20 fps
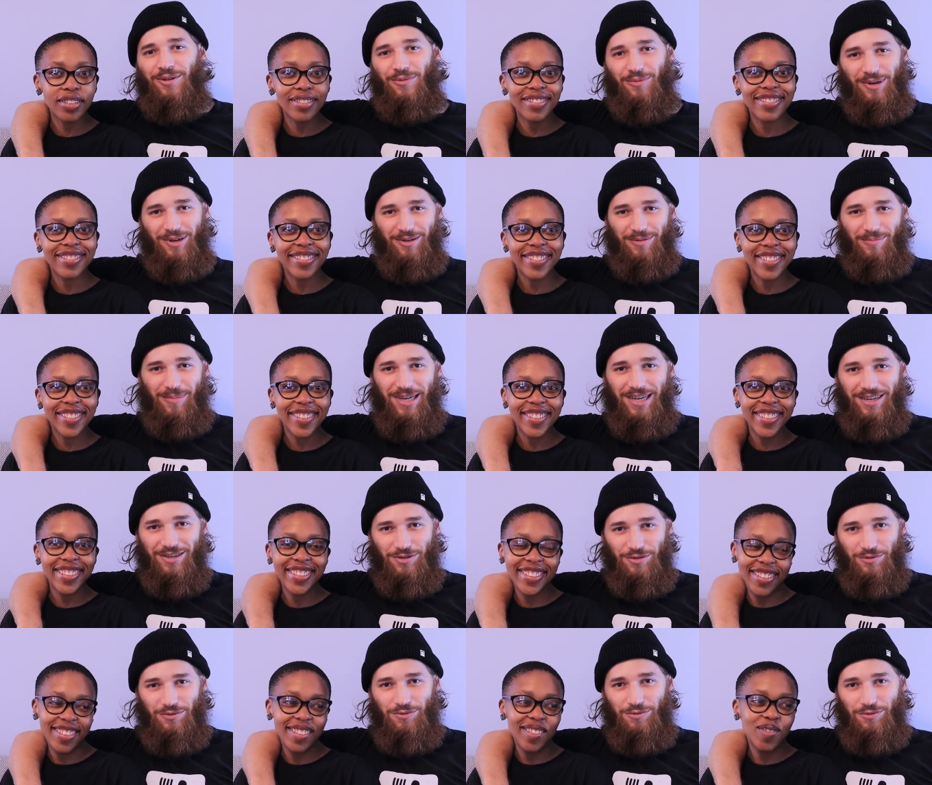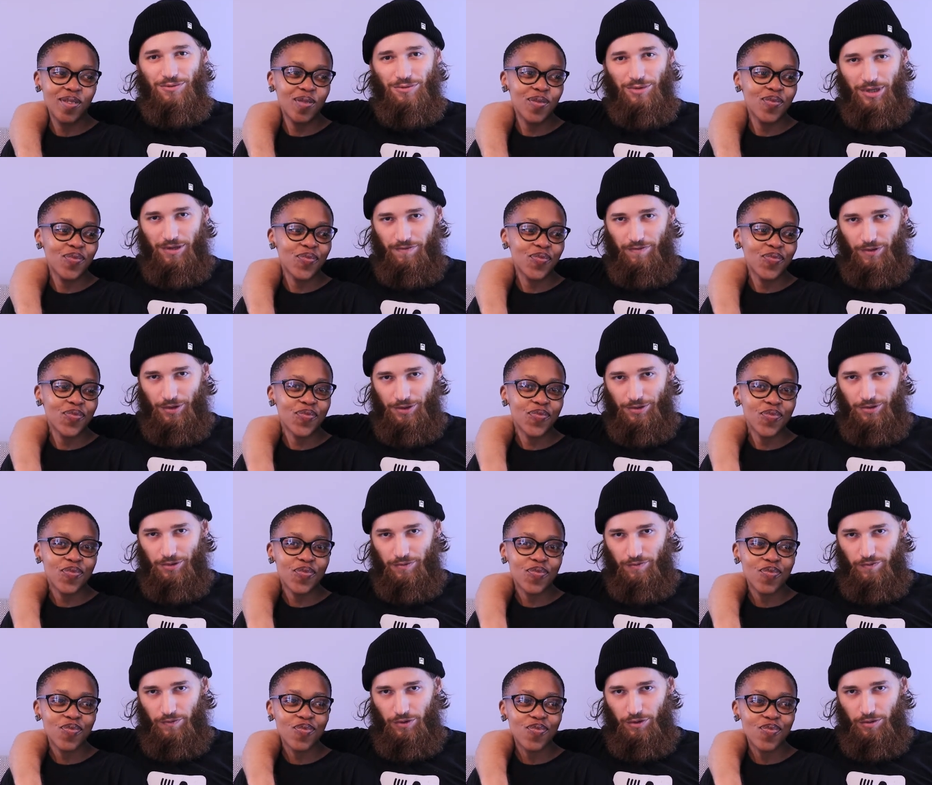Speaker 1: Welcome back to Life Lessons
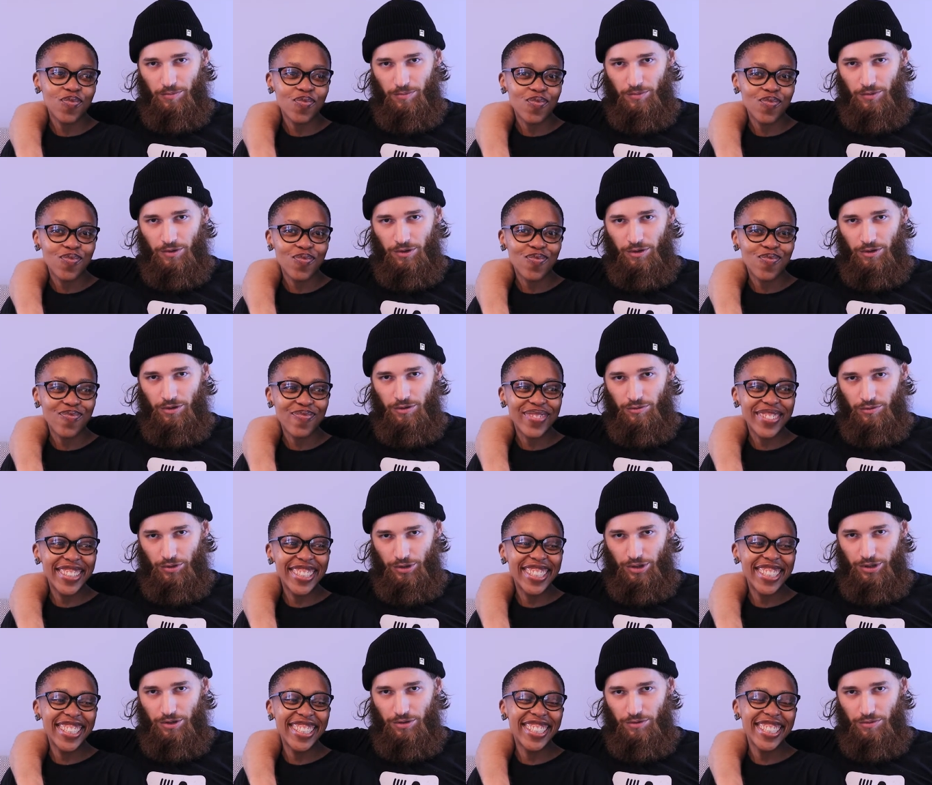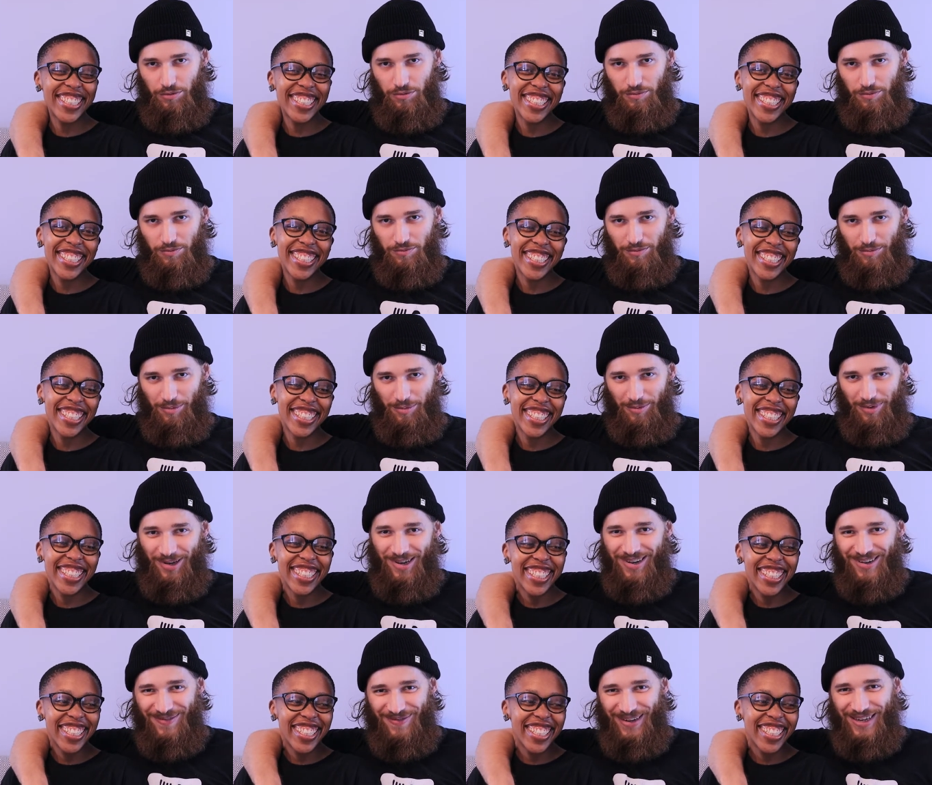in Film.
Speaker 2: Today,
Speaker 1: we'll be
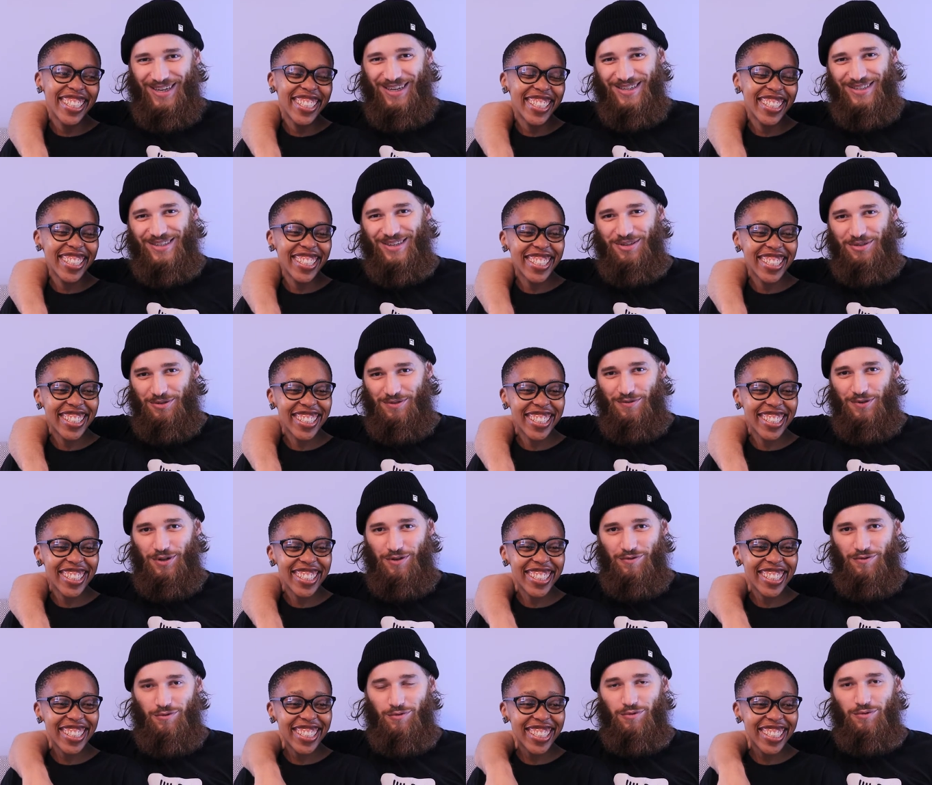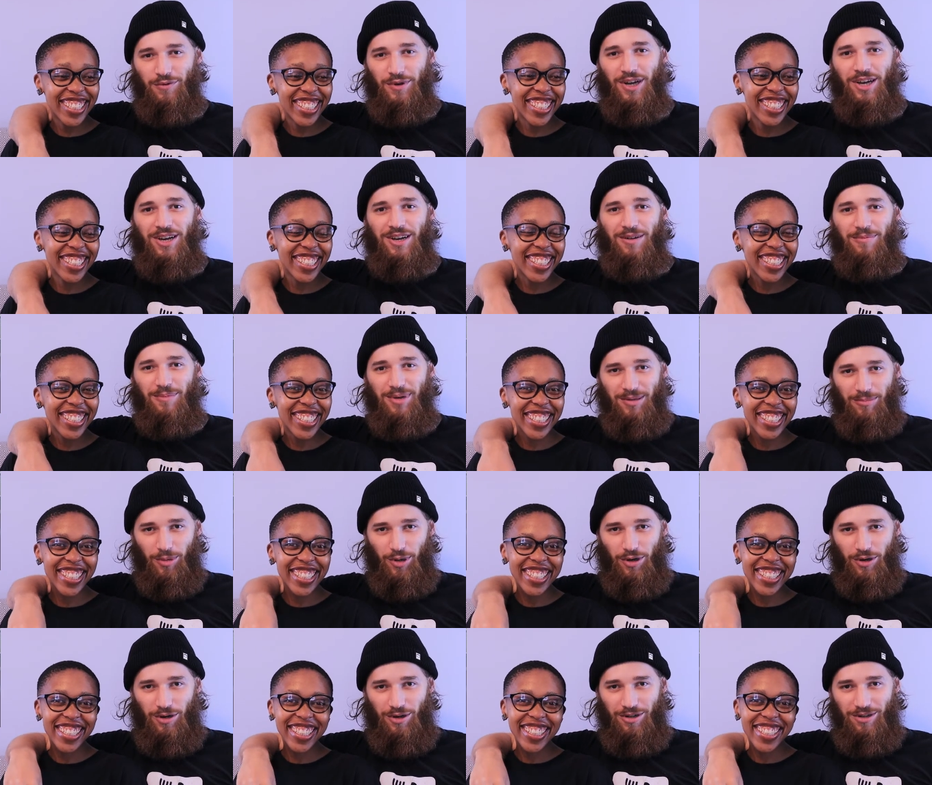making sense of life through
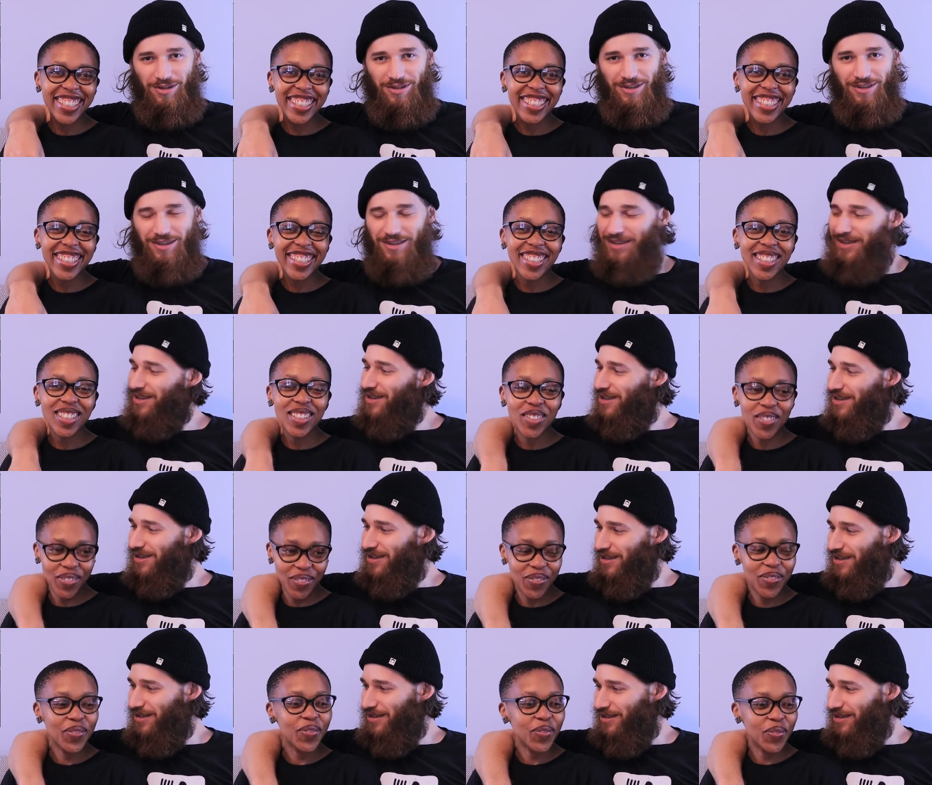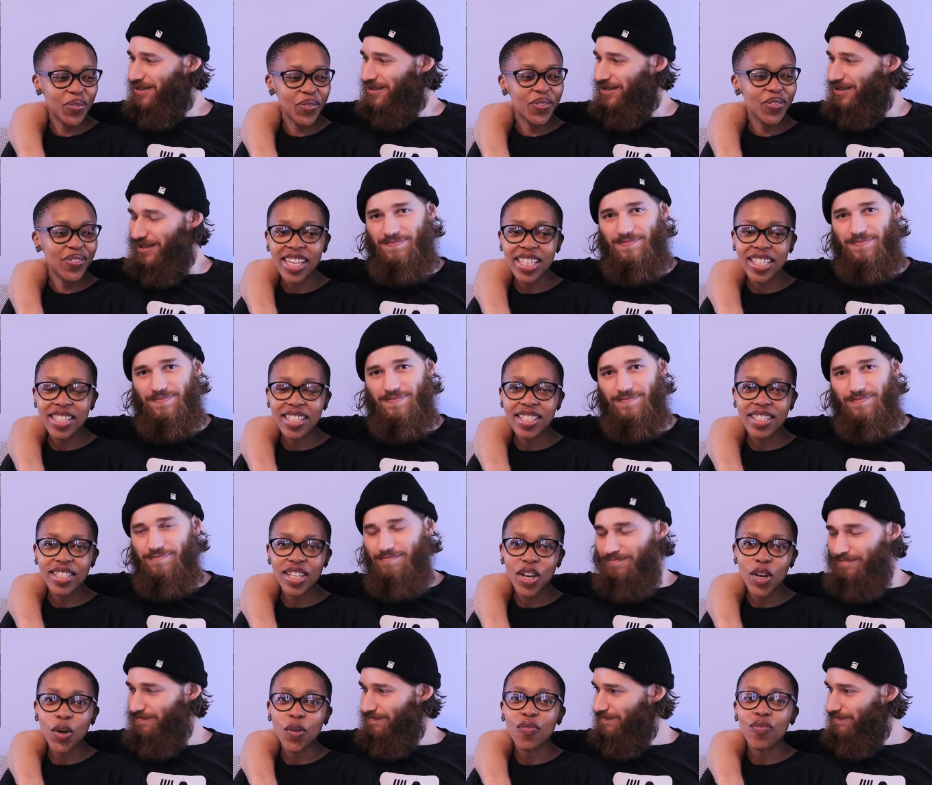Moneyball.
Speaker 2: Mm-hmm. It's
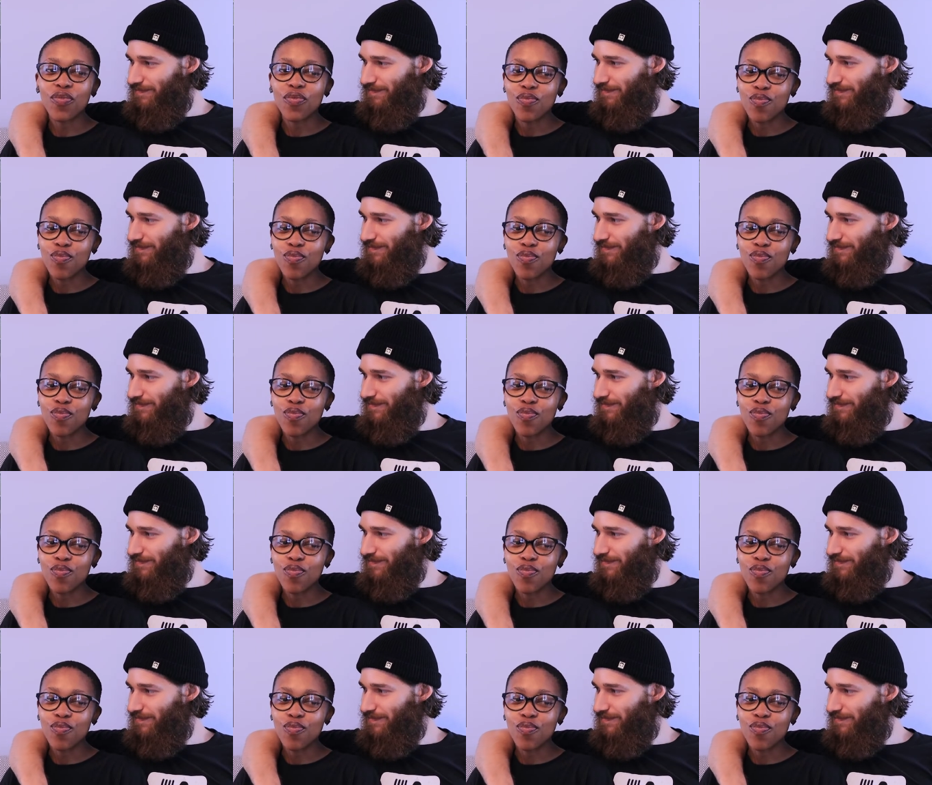a